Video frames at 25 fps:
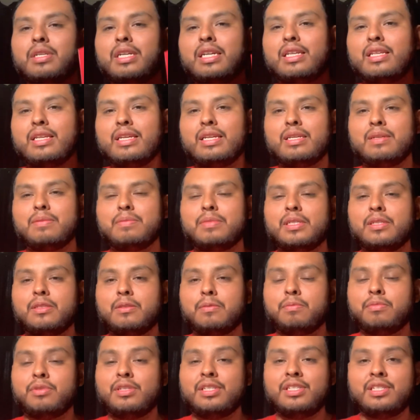I like about the
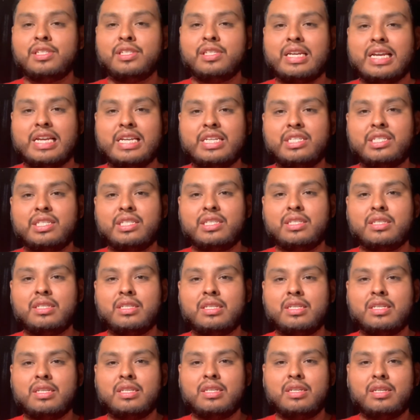presentation
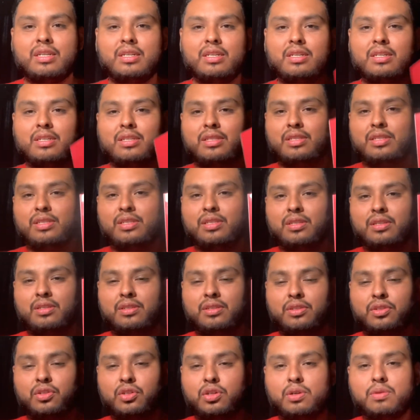on the
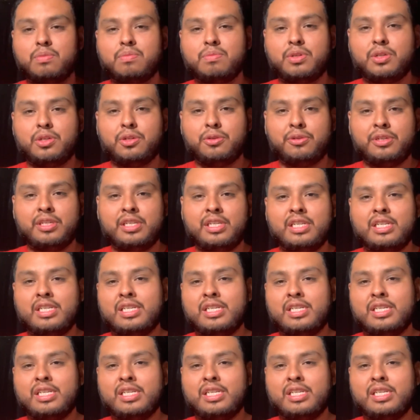Tone Poet